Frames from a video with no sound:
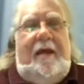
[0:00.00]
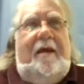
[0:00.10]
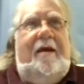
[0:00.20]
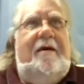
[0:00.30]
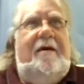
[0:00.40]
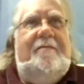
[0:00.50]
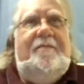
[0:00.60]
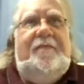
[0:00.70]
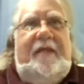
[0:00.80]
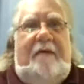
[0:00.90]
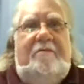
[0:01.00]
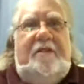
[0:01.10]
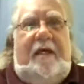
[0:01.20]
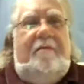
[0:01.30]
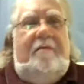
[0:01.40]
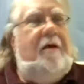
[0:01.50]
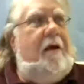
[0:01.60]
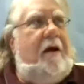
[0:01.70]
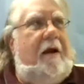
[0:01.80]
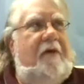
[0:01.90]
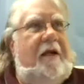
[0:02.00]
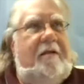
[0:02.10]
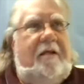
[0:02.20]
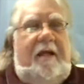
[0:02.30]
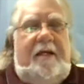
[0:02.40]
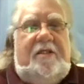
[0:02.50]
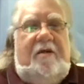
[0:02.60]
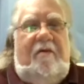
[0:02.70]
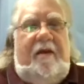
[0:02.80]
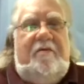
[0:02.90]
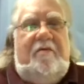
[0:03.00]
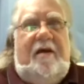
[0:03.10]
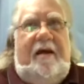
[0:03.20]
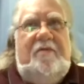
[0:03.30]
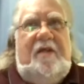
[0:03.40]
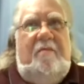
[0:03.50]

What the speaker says: And that was it. I ran into class several other times.